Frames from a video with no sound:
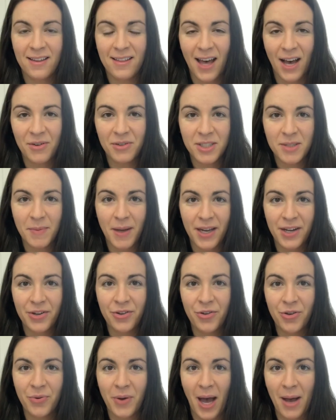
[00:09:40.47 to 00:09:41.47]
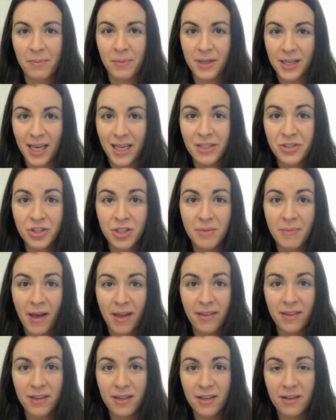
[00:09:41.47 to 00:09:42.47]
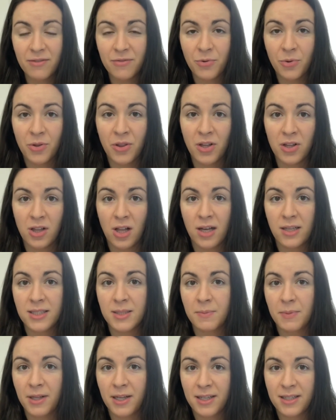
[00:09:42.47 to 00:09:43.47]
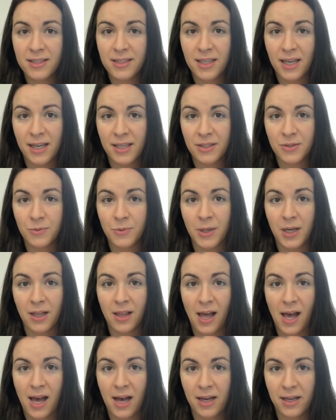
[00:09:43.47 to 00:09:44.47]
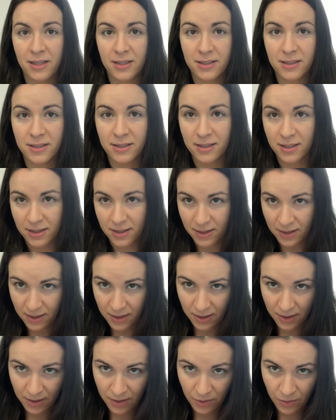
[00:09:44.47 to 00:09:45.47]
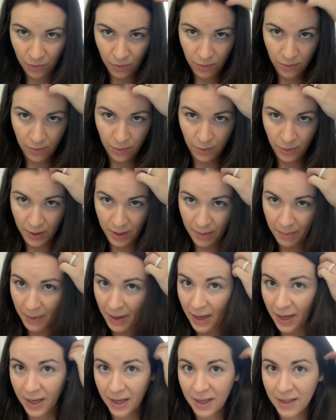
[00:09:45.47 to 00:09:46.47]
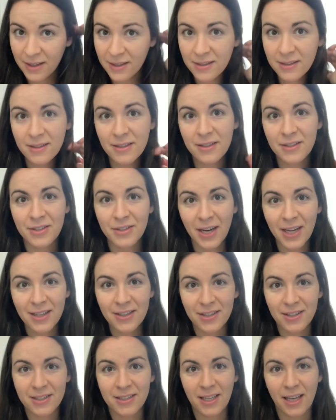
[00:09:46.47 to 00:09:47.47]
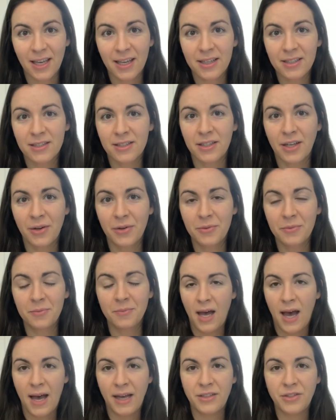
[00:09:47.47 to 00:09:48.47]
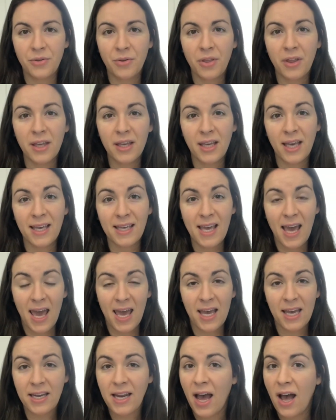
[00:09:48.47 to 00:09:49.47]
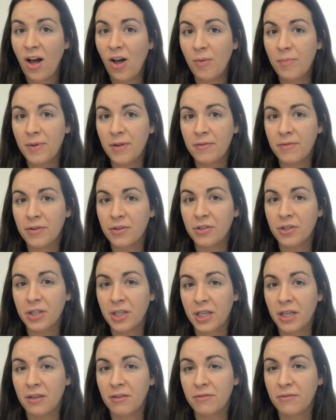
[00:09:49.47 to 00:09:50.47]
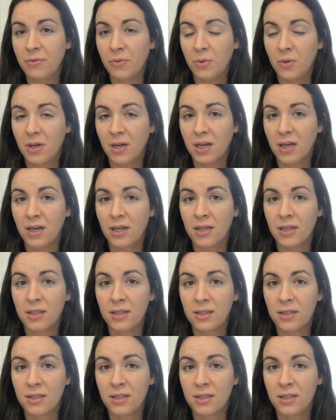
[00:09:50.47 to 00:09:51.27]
That was my new application method for the Gloss Plus, as well as what my gray looks like. So I do think it can help if you're looking for